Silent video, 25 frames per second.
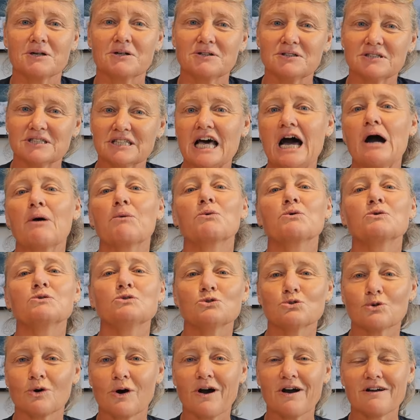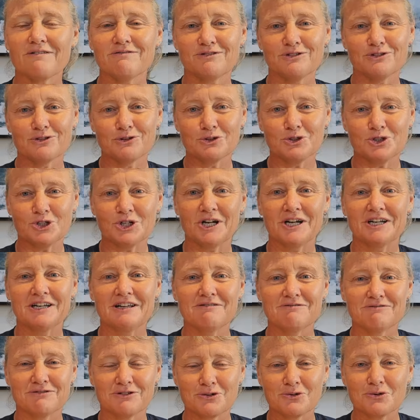because that will drive your
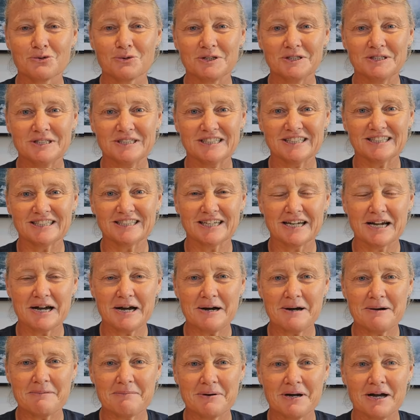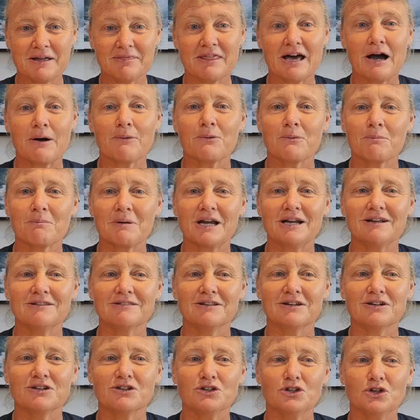journey forwards, and that will
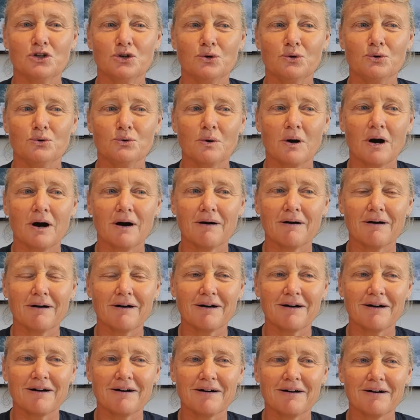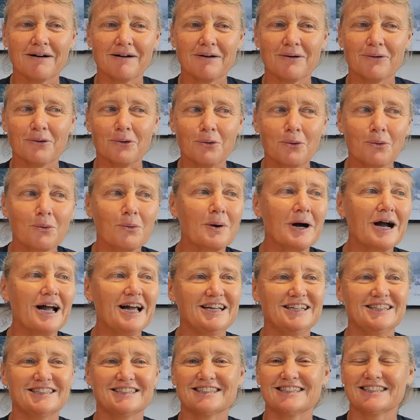mean that you are
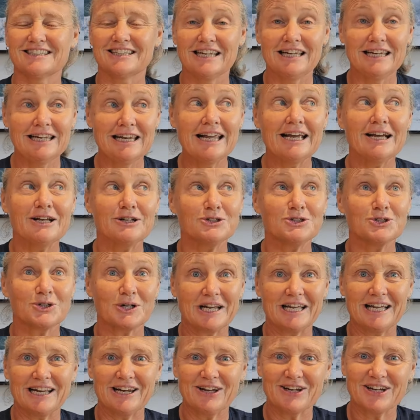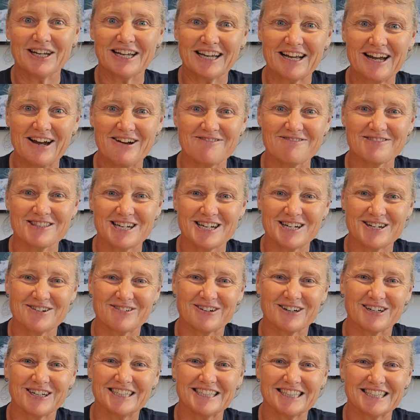always literally looking over the
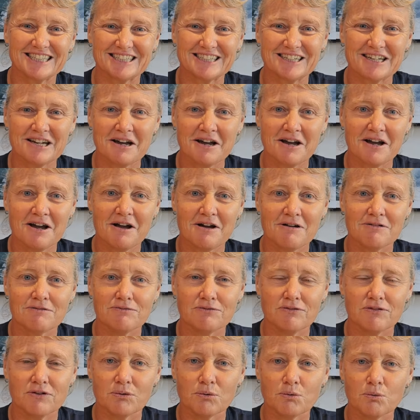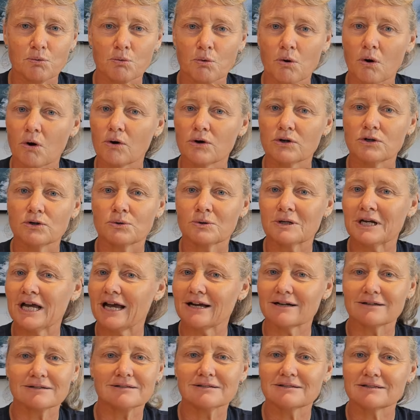horizon for what your
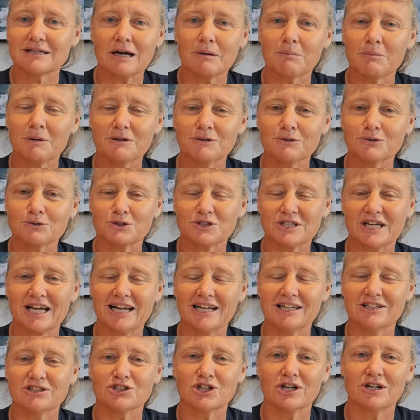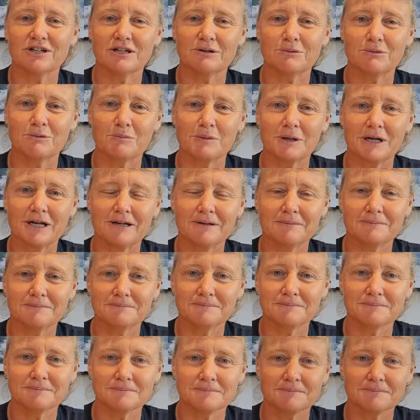next step in your sailing journey will be.